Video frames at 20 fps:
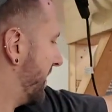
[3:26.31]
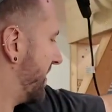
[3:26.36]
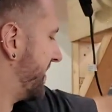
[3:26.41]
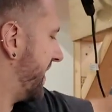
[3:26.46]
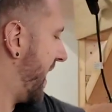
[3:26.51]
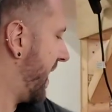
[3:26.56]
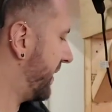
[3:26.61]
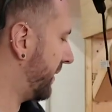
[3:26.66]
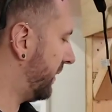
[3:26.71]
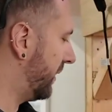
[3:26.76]
this
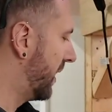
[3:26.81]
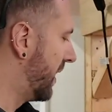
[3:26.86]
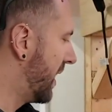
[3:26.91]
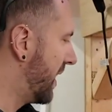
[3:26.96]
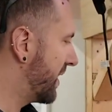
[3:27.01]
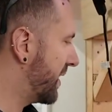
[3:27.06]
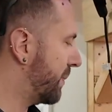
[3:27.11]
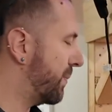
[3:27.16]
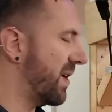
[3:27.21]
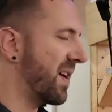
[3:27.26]
handle
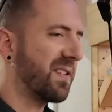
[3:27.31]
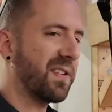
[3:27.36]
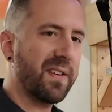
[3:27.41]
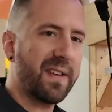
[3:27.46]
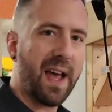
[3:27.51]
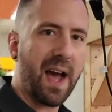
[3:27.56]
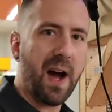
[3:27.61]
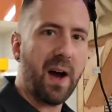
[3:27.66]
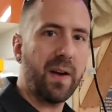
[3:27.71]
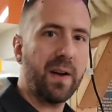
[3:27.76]
to press it
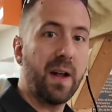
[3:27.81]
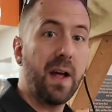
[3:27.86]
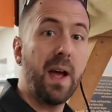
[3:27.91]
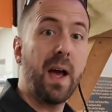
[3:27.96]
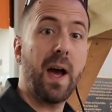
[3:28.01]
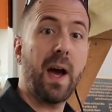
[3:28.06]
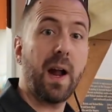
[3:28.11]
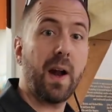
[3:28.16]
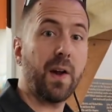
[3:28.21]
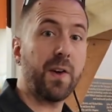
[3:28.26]
down,
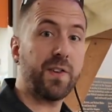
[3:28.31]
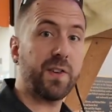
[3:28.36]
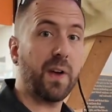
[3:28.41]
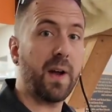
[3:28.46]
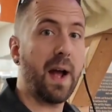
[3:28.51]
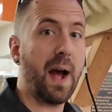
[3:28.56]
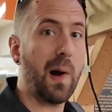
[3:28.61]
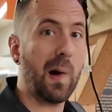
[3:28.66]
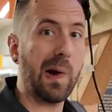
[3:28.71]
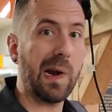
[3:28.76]
and I'll show
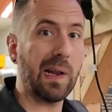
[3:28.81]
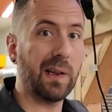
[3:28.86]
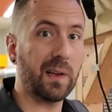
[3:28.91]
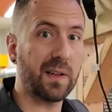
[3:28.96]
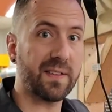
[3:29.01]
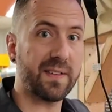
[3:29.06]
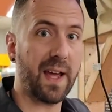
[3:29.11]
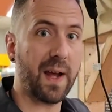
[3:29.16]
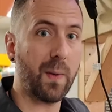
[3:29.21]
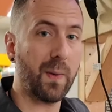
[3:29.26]
you how it
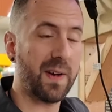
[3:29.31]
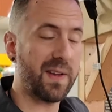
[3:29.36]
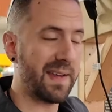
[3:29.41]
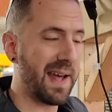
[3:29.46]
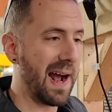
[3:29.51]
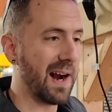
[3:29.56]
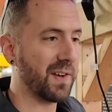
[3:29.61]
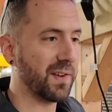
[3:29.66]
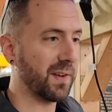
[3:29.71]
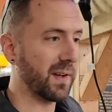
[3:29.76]
looks like when it's
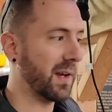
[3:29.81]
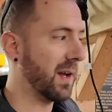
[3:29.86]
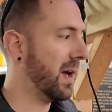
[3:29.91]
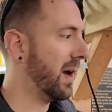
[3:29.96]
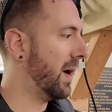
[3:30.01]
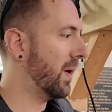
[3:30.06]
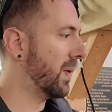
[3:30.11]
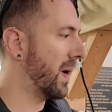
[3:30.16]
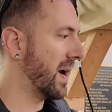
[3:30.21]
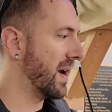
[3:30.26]
actually
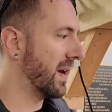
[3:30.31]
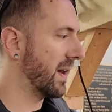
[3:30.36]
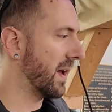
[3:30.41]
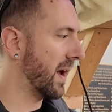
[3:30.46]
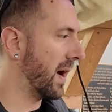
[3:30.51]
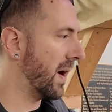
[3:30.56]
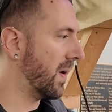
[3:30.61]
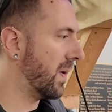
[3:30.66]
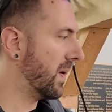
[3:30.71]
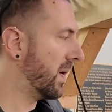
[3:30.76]
ready to
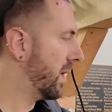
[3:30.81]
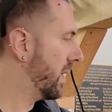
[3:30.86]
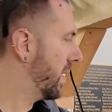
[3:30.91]
go.